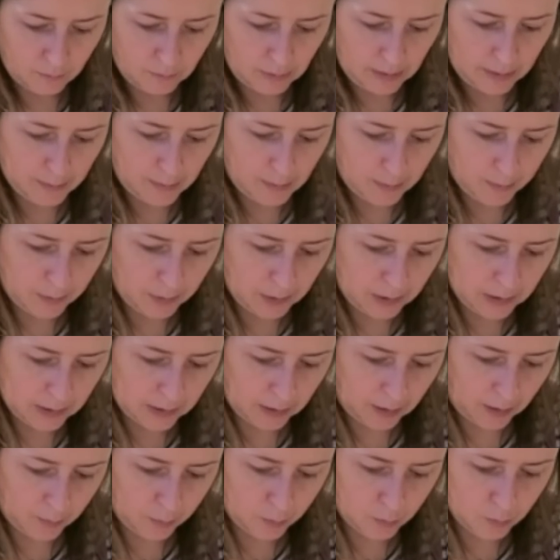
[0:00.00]
maybe put in a
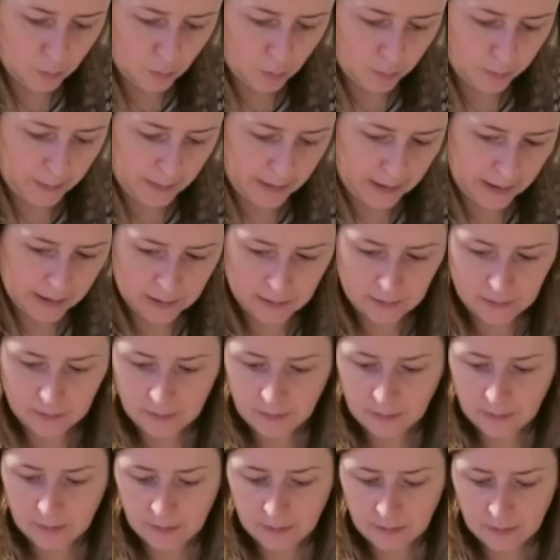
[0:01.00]
couple more
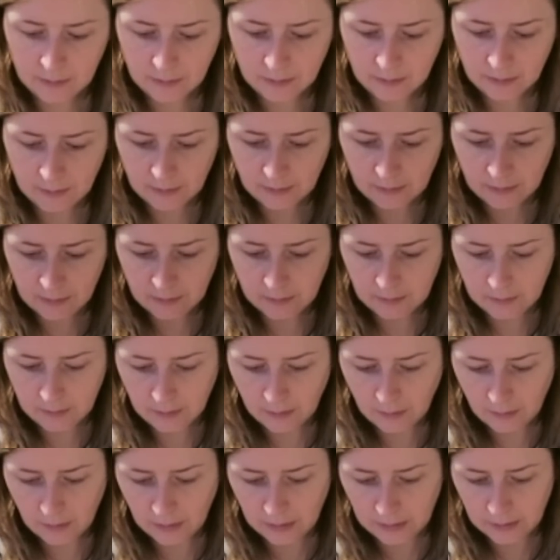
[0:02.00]
pins
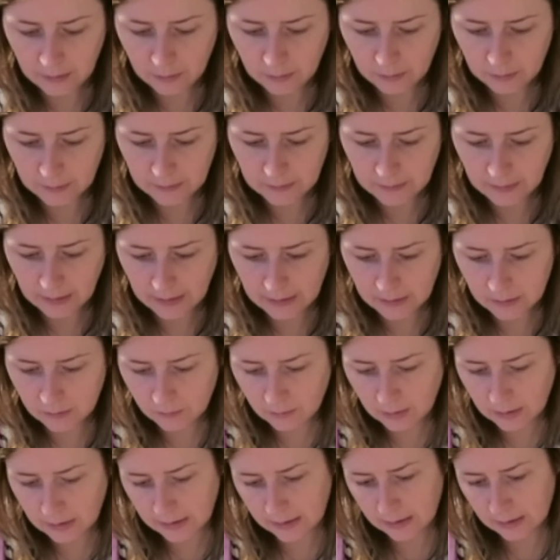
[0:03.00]
so that it all stays
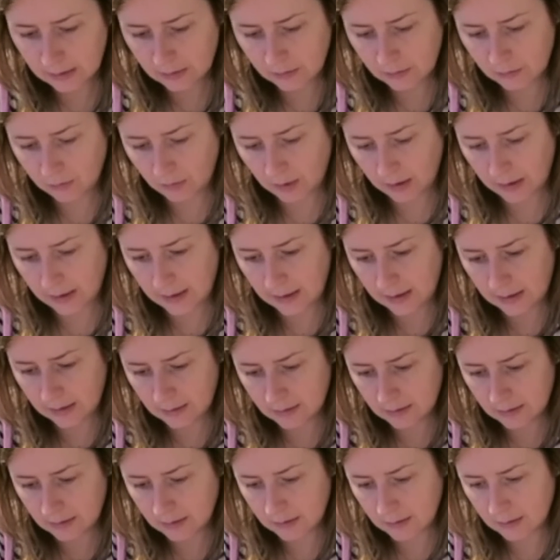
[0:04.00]
really
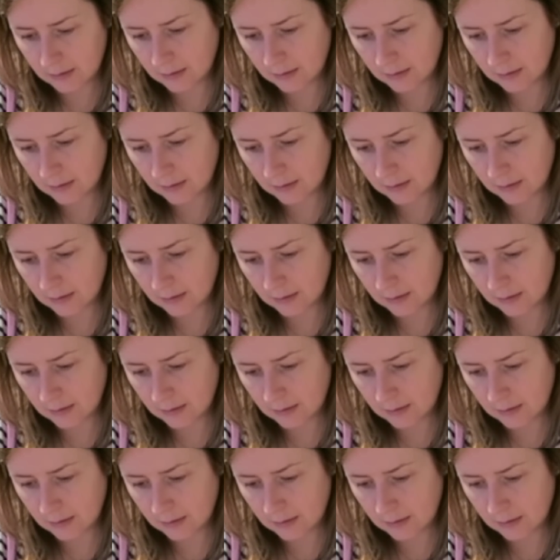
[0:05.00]
straight.